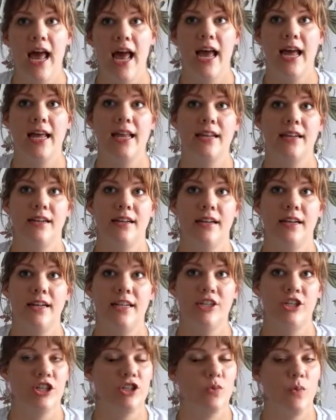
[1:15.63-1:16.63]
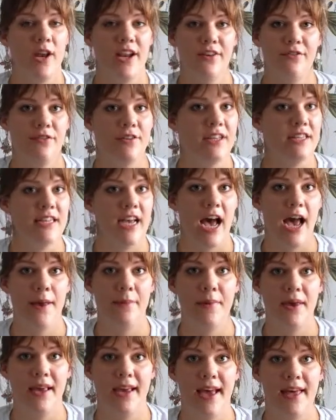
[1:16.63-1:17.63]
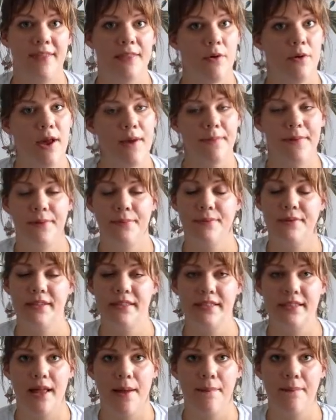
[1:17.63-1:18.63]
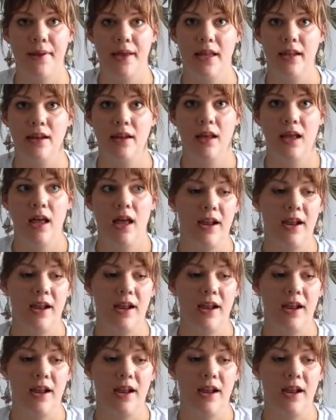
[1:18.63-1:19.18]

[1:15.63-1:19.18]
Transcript: And it's just waiting for the timing and the right people to step in